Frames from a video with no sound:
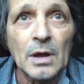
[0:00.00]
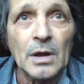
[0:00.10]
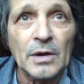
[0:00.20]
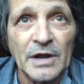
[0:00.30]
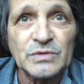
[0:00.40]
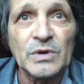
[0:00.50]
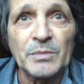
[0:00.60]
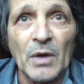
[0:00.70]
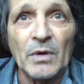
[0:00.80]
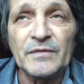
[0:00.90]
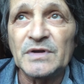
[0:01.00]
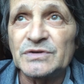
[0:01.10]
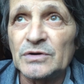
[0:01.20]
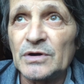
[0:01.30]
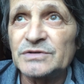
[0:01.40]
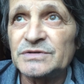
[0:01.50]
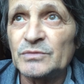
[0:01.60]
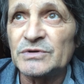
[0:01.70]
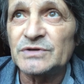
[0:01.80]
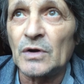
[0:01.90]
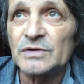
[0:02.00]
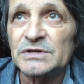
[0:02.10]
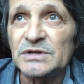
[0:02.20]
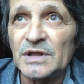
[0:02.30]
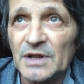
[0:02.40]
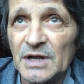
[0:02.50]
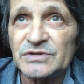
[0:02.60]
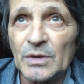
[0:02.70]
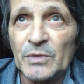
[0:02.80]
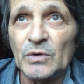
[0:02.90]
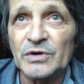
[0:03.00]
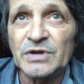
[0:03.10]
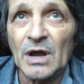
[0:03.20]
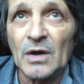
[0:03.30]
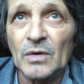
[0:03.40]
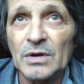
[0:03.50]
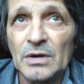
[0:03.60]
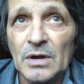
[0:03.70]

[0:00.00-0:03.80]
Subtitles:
next week my wife gets her results, and then the next time we go to town,